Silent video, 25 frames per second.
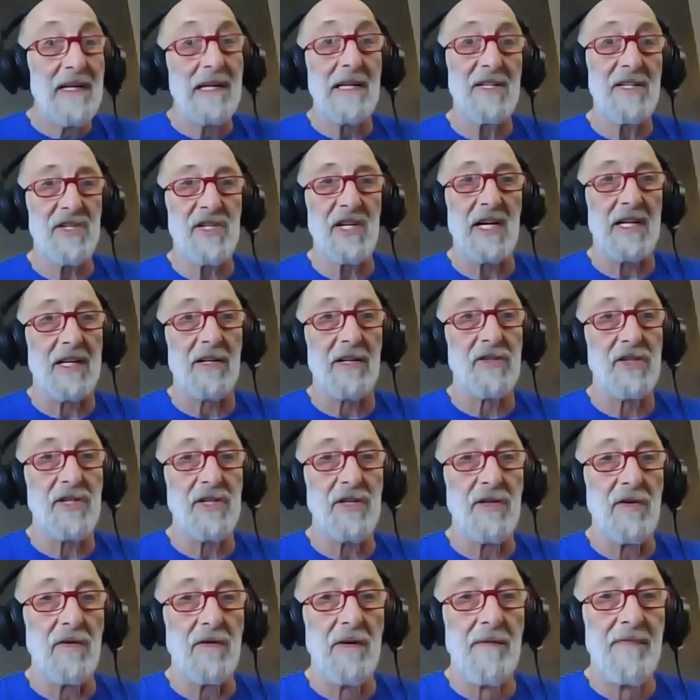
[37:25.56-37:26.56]
millisecond or
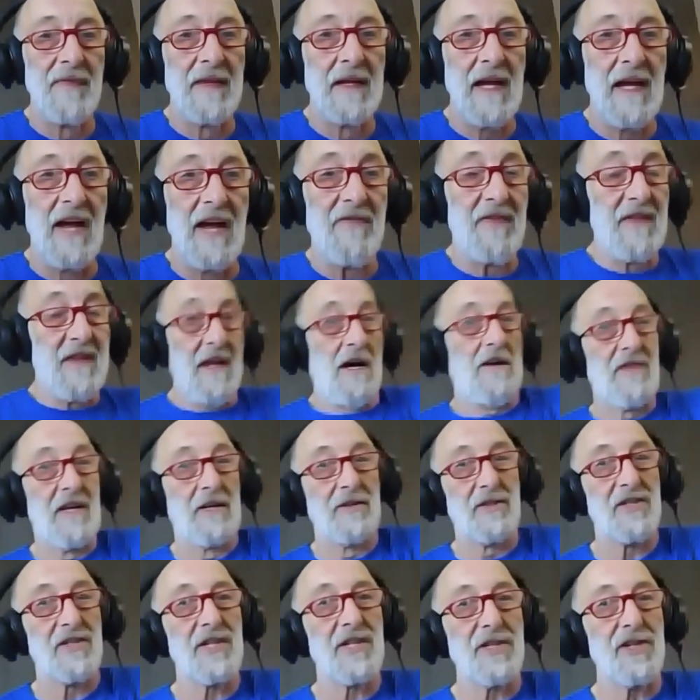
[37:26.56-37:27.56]
two, and
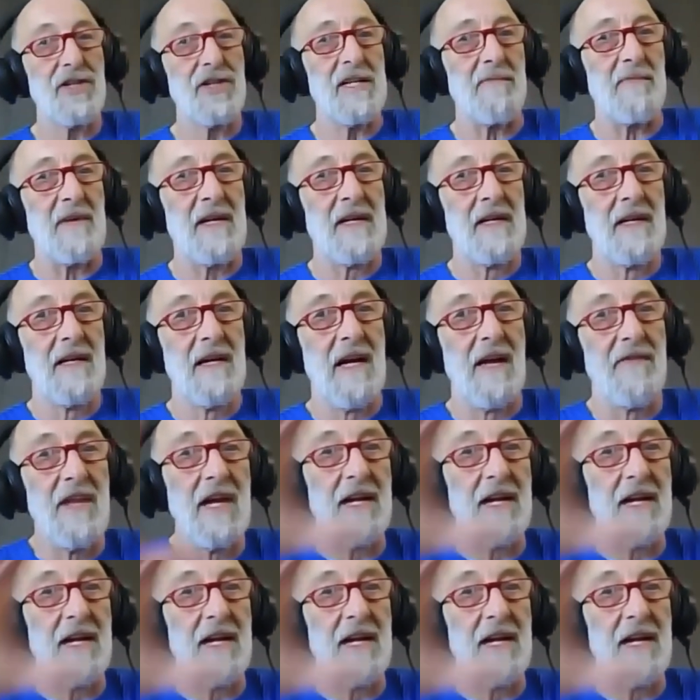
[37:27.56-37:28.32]
there's the ship, and